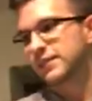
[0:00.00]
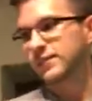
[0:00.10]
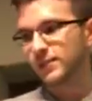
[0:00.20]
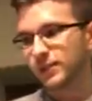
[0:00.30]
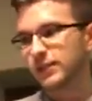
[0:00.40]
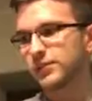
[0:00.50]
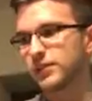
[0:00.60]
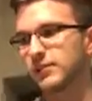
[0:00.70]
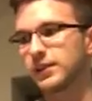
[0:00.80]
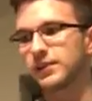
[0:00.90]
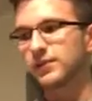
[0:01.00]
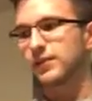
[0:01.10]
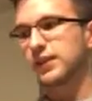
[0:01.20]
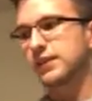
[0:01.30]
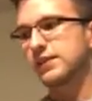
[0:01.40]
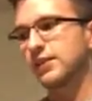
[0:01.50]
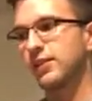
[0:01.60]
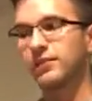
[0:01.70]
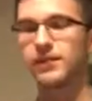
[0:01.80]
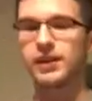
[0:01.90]
Simply, treatments for this
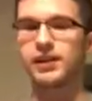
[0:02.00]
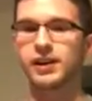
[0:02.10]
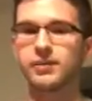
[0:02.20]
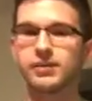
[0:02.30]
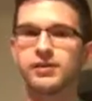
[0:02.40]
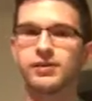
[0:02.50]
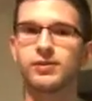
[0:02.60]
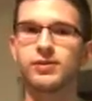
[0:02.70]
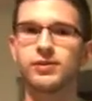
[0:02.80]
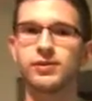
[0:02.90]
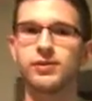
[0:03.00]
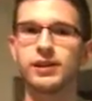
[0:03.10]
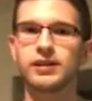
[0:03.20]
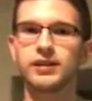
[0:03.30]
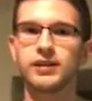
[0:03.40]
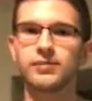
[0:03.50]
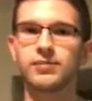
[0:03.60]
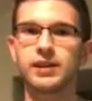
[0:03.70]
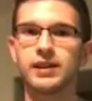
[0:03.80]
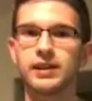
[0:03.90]
aren't very common due to it not
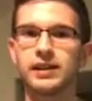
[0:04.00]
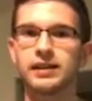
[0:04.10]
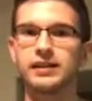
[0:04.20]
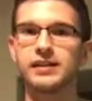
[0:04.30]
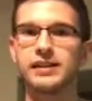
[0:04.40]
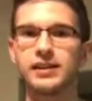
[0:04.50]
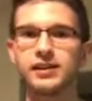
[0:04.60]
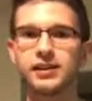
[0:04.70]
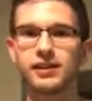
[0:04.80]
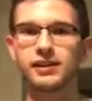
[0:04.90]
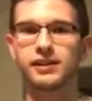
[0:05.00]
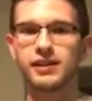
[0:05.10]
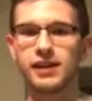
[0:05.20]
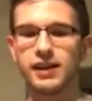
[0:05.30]
being in this area.